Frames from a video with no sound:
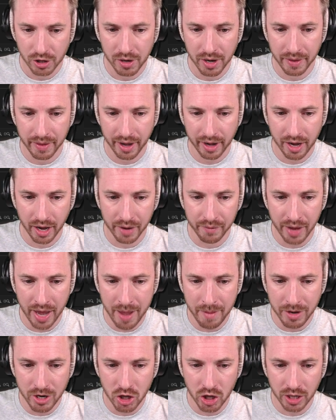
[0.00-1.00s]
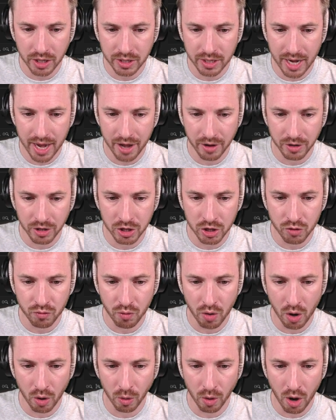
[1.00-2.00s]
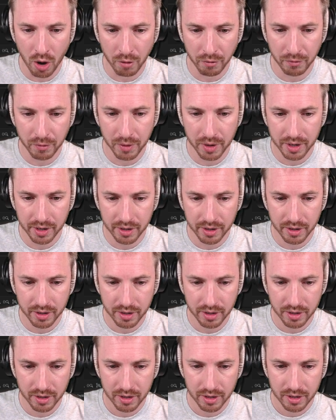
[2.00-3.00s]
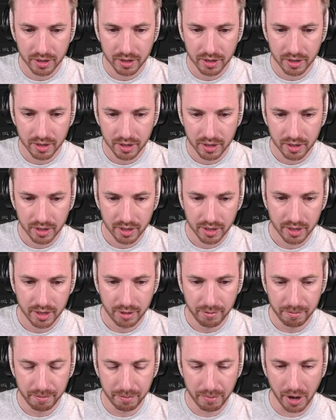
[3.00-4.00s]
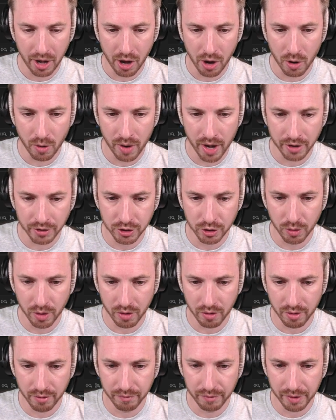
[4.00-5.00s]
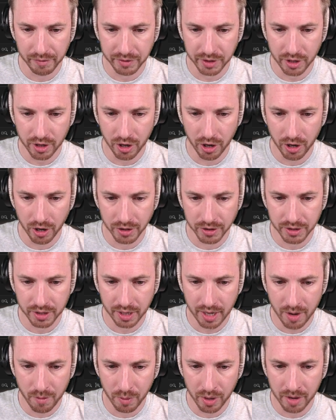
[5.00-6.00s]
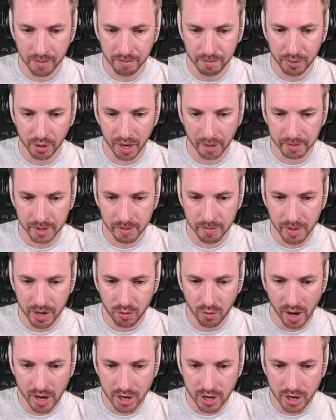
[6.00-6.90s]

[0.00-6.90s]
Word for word: So you get that kind of imaging sound as you roll off. New York's best. Below around 250 hertz. Again, we can pull up some mid